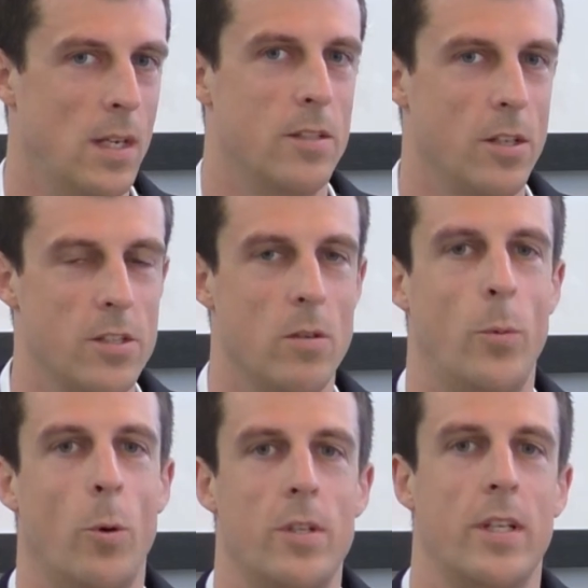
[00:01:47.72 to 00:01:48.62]
It's also
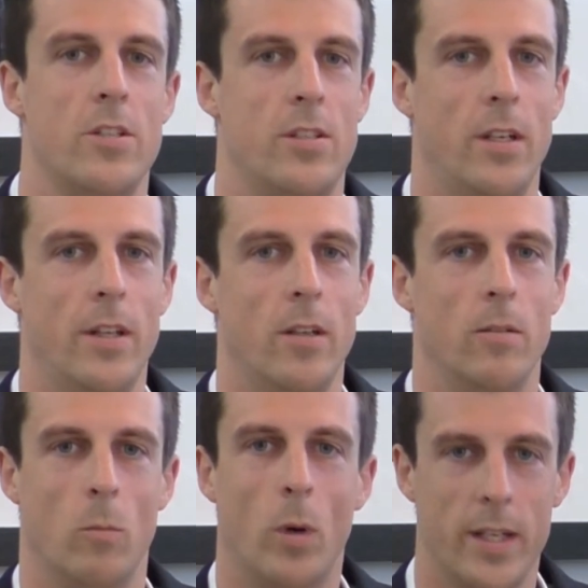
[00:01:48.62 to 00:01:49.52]
important to consider
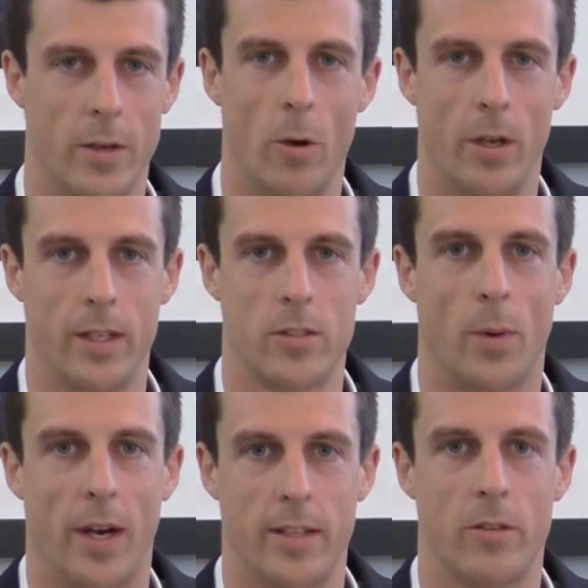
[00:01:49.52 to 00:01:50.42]
that while your earnings
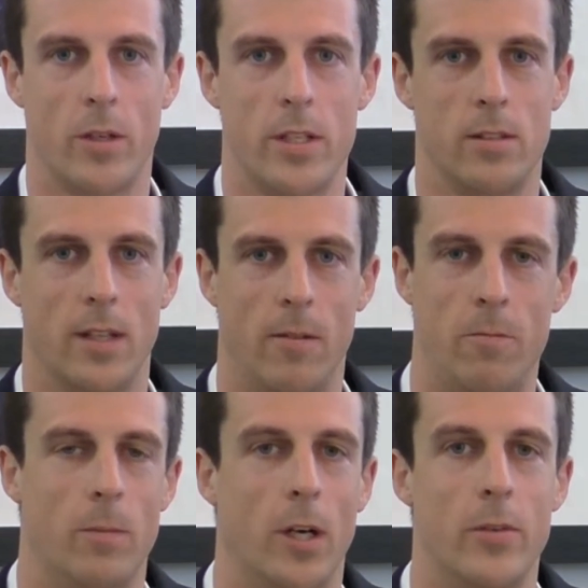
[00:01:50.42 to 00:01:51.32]
might increase
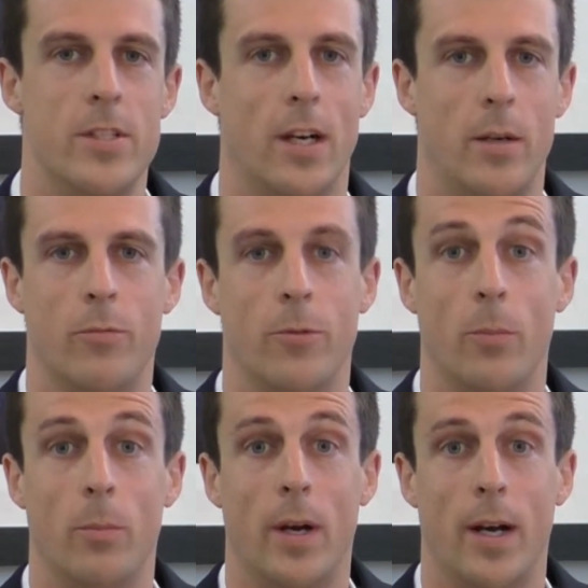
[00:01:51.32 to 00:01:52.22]
over time
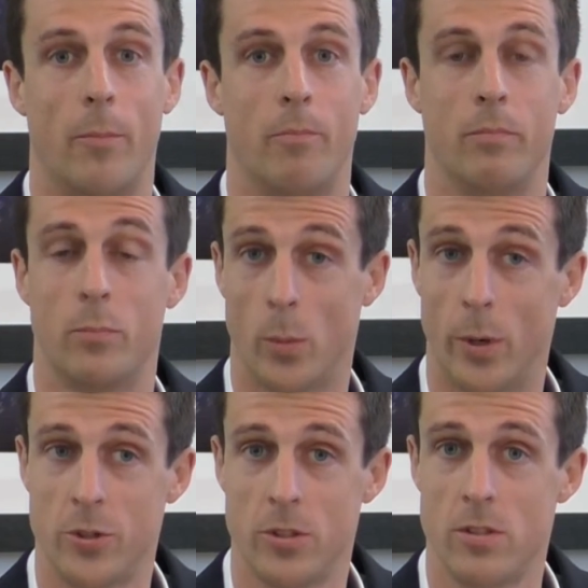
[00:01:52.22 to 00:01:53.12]
from
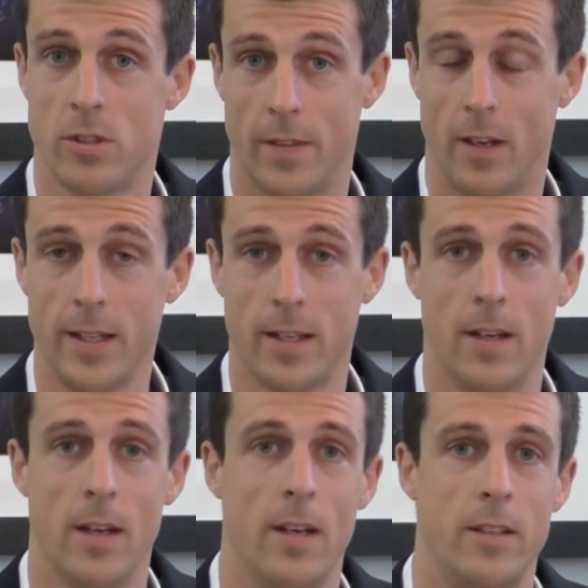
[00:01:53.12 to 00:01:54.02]
promotions and the like,
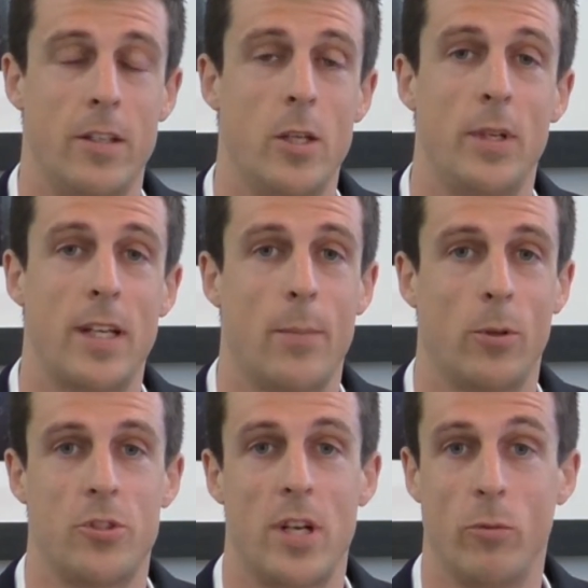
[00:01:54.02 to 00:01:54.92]
your human
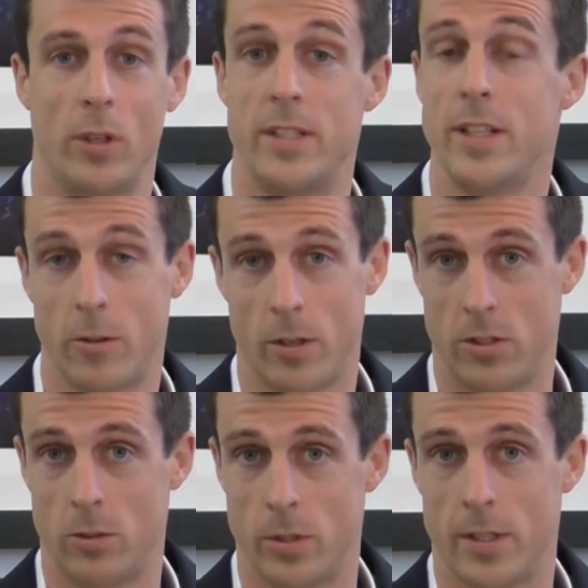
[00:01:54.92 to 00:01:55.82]
capital generally
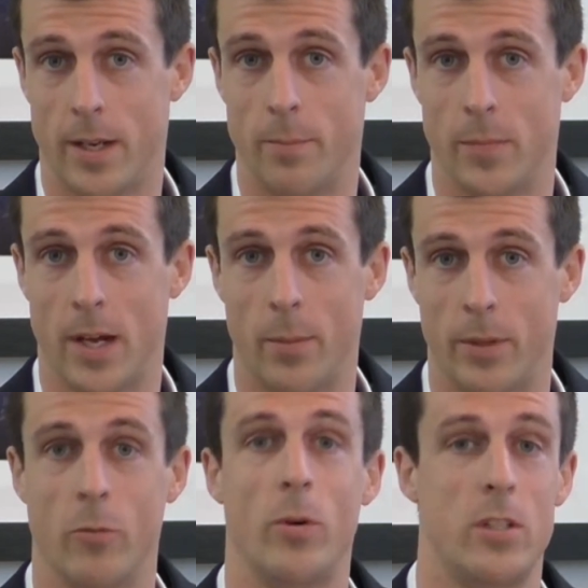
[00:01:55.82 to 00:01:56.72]
decreases with time.
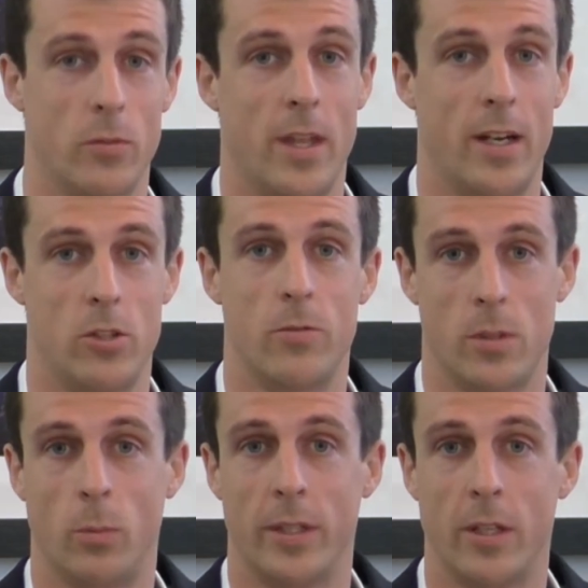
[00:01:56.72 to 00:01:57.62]
And the reason for that is you've
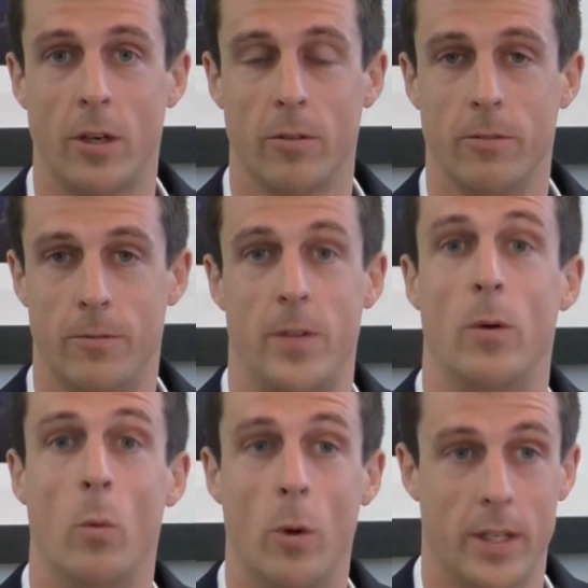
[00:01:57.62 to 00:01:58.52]
simply got
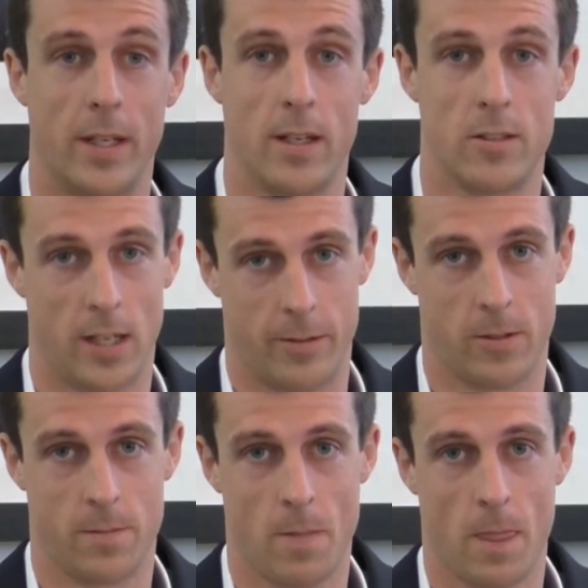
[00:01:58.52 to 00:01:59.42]
fewer working years left.